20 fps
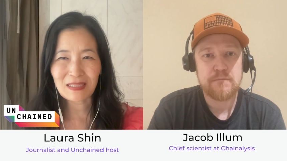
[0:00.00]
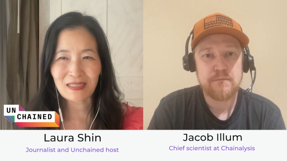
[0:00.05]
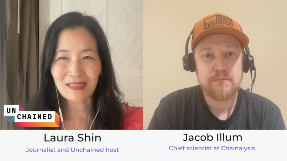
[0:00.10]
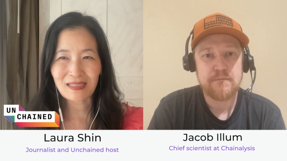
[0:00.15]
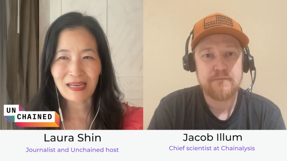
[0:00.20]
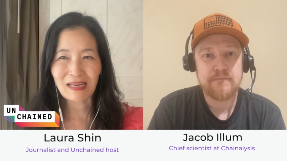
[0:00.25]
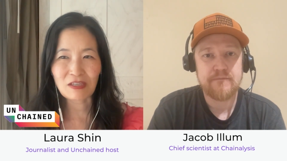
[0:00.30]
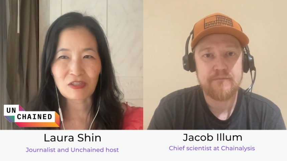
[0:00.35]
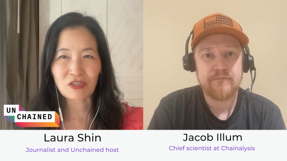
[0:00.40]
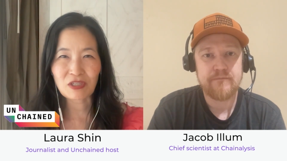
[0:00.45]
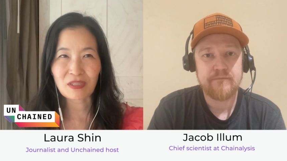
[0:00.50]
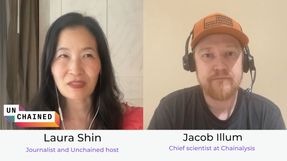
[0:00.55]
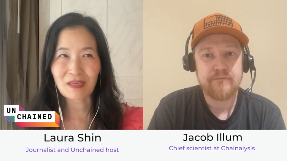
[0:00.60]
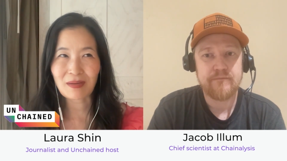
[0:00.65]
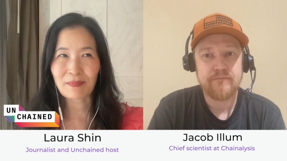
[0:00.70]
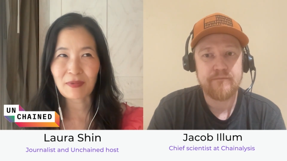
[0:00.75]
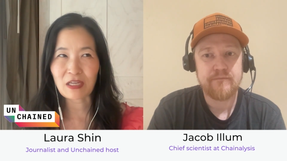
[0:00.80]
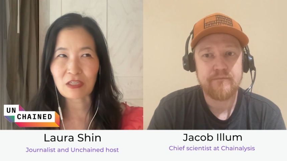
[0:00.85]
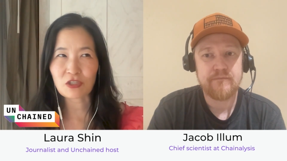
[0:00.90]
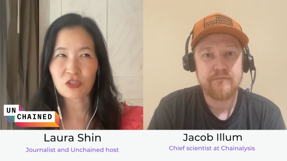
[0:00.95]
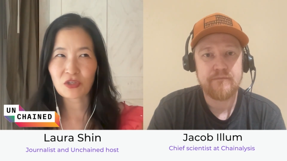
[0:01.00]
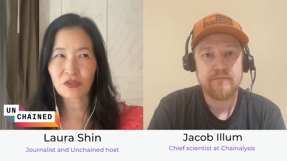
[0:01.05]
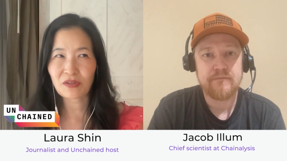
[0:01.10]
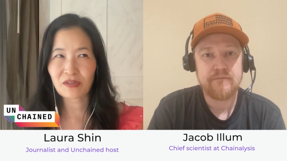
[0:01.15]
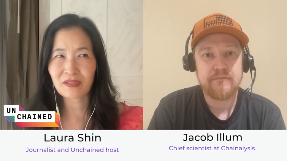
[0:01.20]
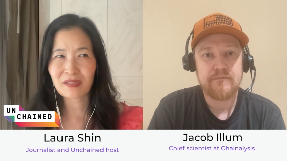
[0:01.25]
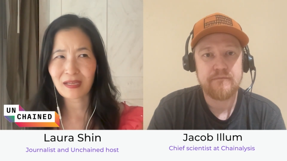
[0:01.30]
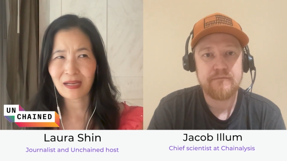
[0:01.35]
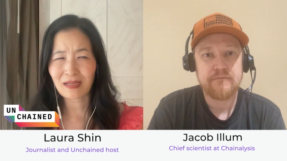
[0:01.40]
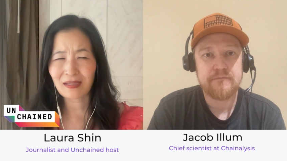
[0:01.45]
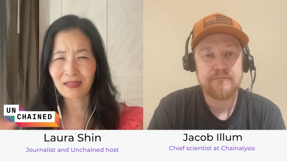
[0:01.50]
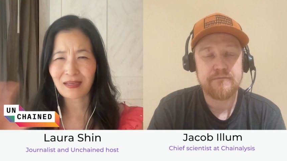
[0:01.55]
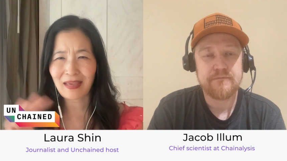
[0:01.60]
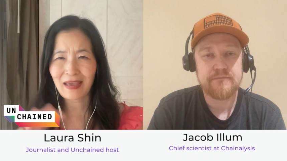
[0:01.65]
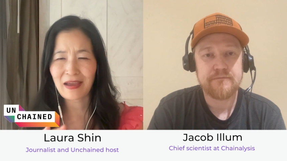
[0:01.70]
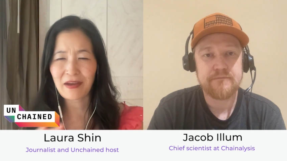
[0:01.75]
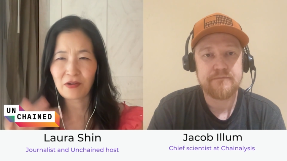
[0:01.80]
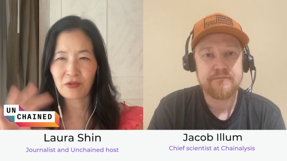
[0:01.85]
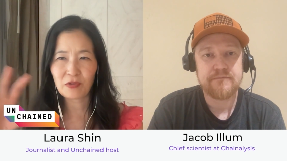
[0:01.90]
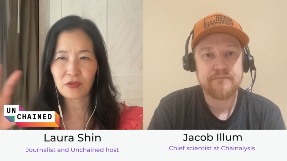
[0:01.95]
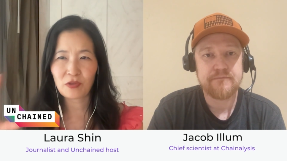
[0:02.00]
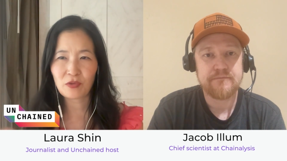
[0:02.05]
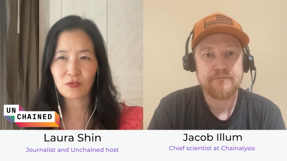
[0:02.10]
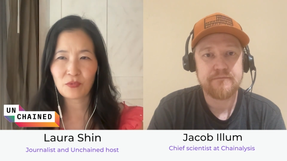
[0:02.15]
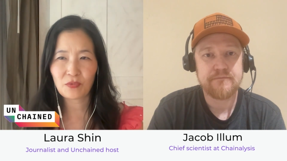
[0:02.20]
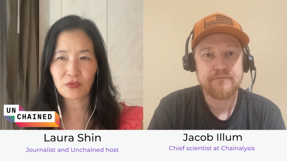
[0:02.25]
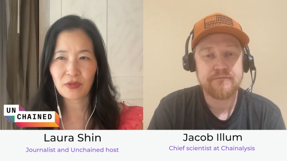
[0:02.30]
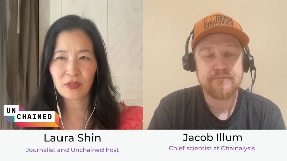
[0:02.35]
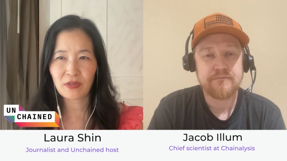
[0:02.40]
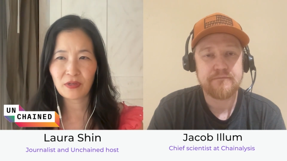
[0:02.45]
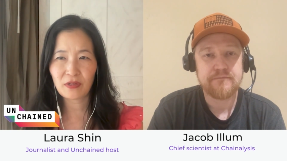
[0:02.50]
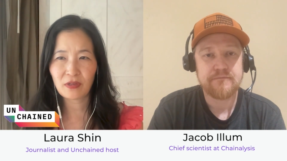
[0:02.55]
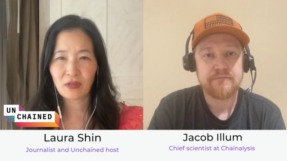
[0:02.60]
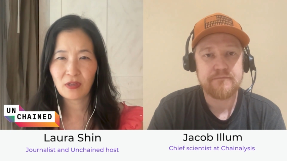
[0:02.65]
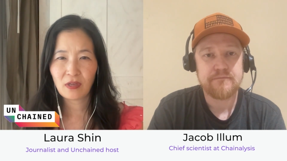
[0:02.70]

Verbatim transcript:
Speaker 1: sanctioned, I'm not sure exactly how you would